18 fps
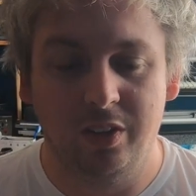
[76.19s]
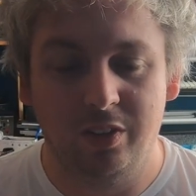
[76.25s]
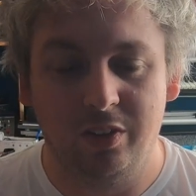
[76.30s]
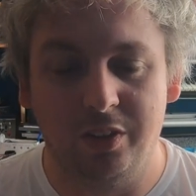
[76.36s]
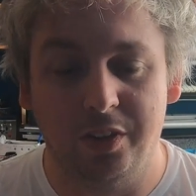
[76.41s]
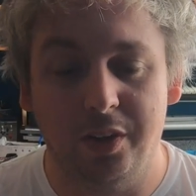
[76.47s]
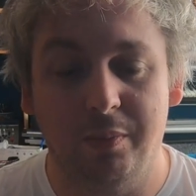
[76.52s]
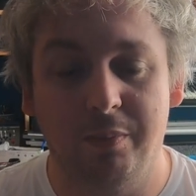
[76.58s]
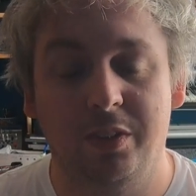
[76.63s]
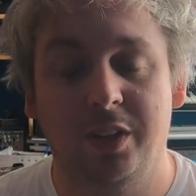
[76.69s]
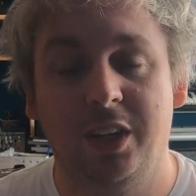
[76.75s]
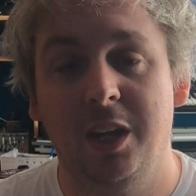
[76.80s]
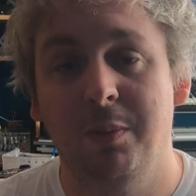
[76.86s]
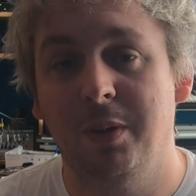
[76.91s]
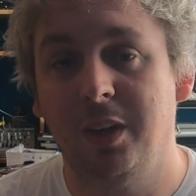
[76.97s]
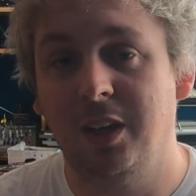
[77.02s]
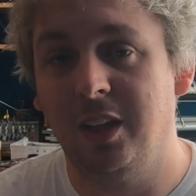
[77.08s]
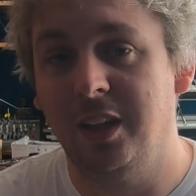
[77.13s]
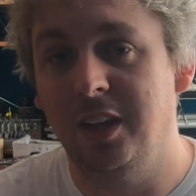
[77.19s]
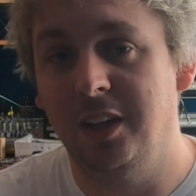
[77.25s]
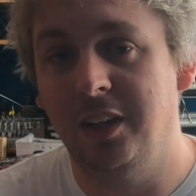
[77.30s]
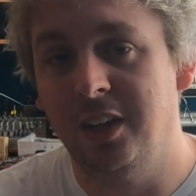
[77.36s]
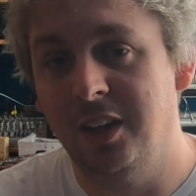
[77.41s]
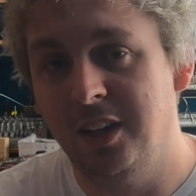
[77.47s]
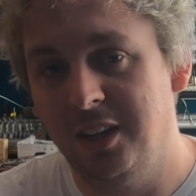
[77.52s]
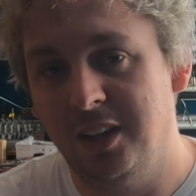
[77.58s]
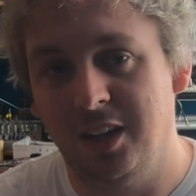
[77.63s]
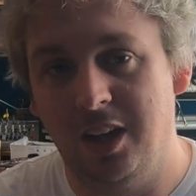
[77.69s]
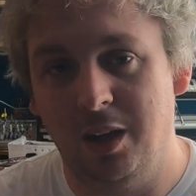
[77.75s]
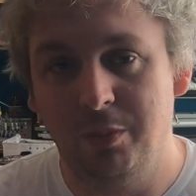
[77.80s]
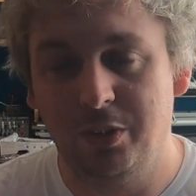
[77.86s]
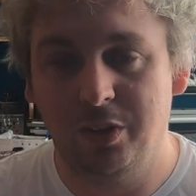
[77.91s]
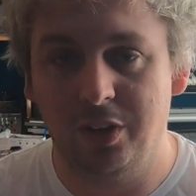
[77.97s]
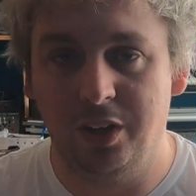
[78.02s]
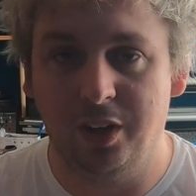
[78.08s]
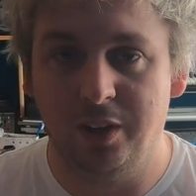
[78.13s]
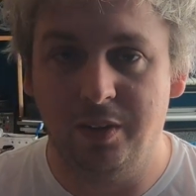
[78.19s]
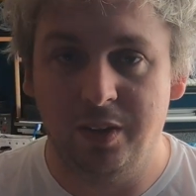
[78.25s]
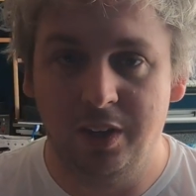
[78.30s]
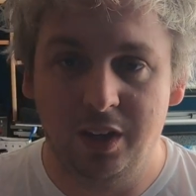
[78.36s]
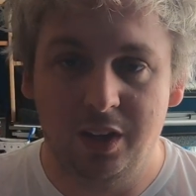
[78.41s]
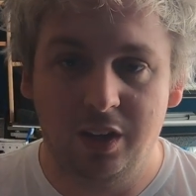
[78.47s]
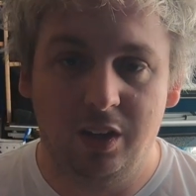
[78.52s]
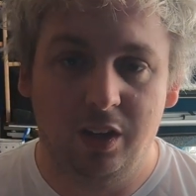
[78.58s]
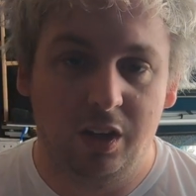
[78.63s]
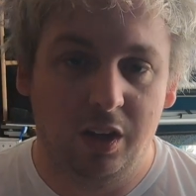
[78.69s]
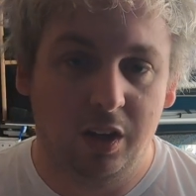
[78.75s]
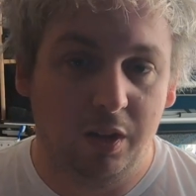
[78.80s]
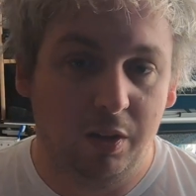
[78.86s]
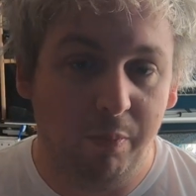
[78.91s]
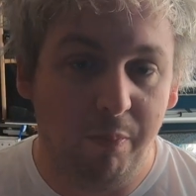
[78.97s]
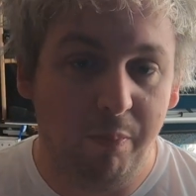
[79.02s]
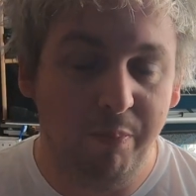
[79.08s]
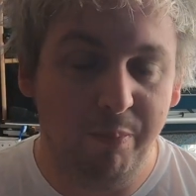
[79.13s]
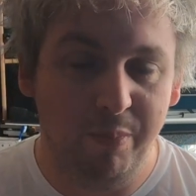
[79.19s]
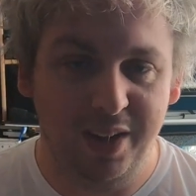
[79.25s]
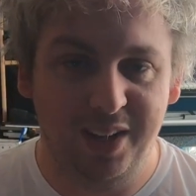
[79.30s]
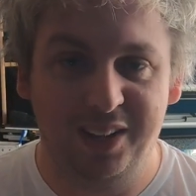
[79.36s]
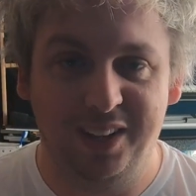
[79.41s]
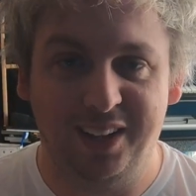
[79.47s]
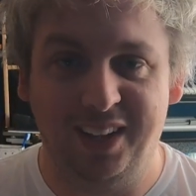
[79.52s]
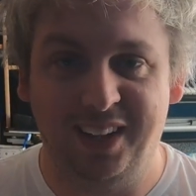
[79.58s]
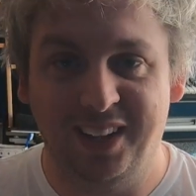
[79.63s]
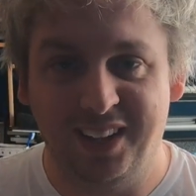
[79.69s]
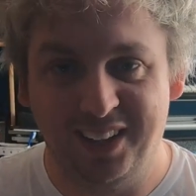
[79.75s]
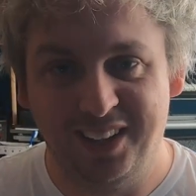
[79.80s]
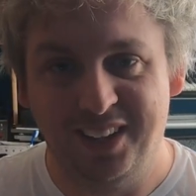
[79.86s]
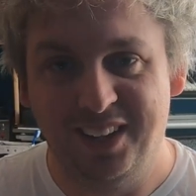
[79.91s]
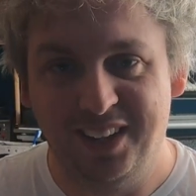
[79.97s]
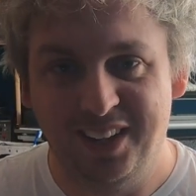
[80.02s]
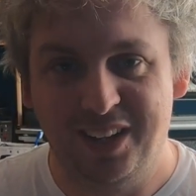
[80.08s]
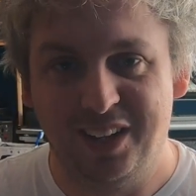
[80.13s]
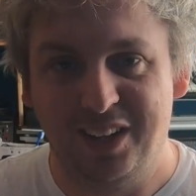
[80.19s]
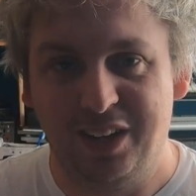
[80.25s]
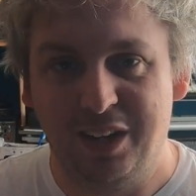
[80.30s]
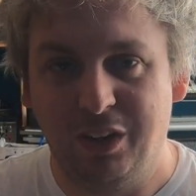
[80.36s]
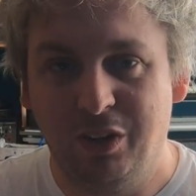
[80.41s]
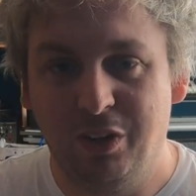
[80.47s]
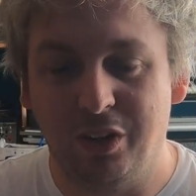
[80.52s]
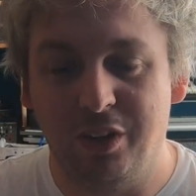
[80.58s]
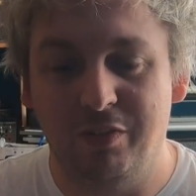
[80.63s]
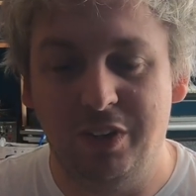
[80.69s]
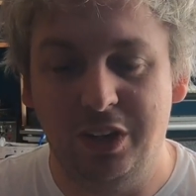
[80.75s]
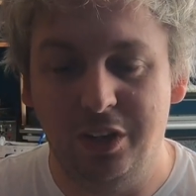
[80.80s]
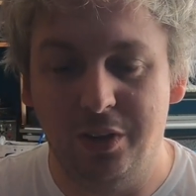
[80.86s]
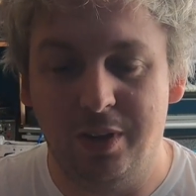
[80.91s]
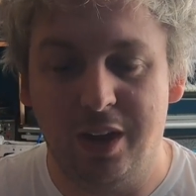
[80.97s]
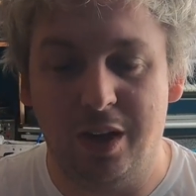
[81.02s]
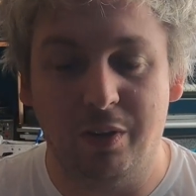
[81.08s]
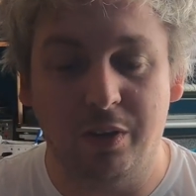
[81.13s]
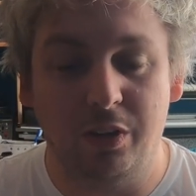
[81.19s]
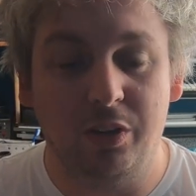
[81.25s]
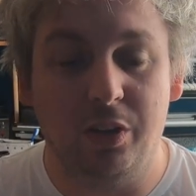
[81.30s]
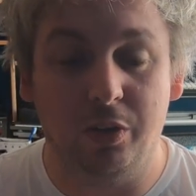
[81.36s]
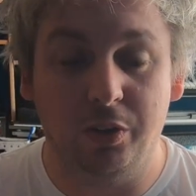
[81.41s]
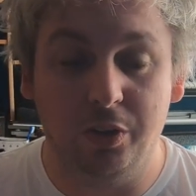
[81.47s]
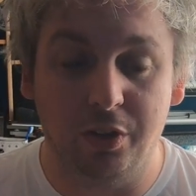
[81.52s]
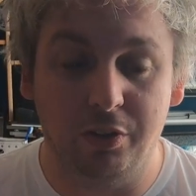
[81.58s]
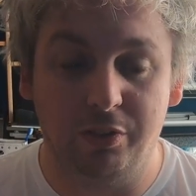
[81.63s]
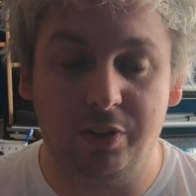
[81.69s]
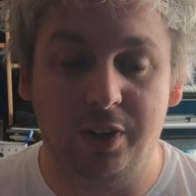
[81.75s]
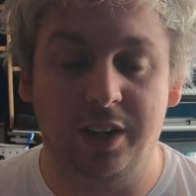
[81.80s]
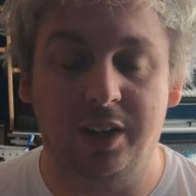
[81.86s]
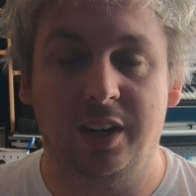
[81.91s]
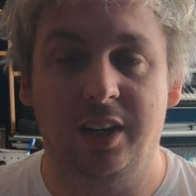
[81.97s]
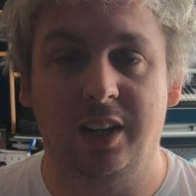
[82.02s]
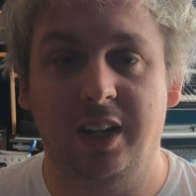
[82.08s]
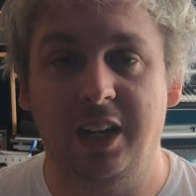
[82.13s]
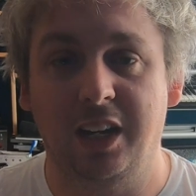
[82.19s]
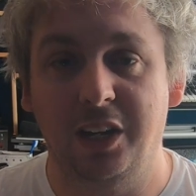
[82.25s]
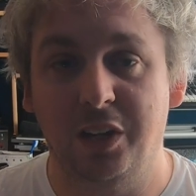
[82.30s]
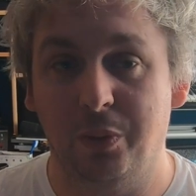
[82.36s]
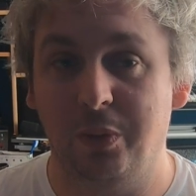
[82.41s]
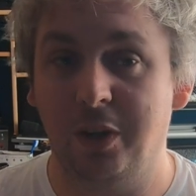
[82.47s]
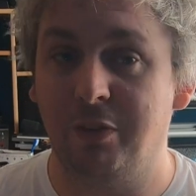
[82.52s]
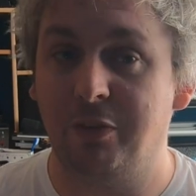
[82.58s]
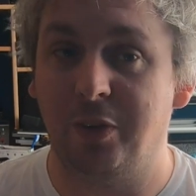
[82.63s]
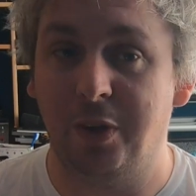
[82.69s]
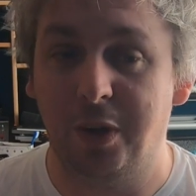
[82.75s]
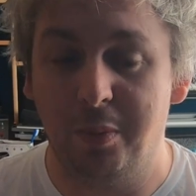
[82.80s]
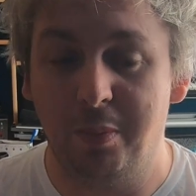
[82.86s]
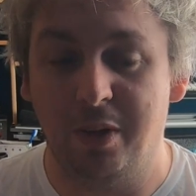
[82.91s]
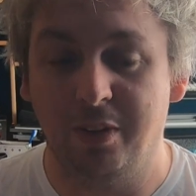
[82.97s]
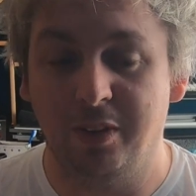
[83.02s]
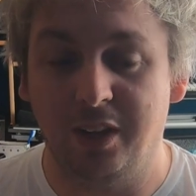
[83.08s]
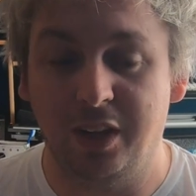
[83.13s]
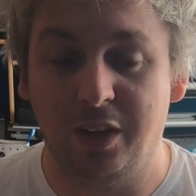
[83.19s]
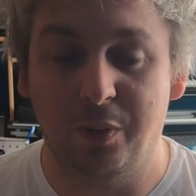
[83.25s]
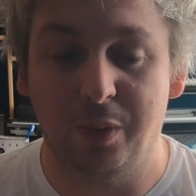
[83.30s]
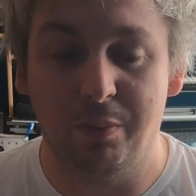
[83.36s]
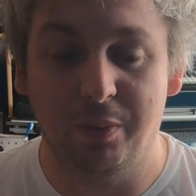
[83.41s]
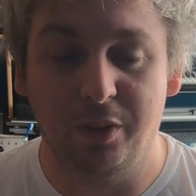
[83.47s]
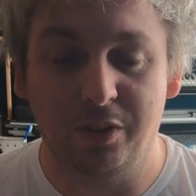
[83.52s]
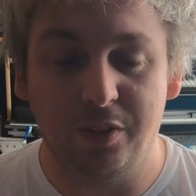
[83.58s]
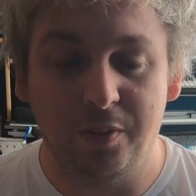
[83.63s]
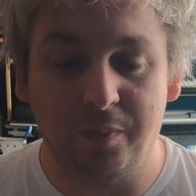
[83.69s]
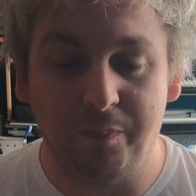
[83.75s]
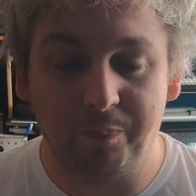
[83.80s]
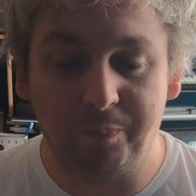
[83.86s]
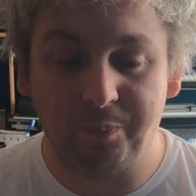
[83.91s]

So to keep it clean, I'm just going to mainly cut the video out and talk over it and let you know what I thought about the equipment.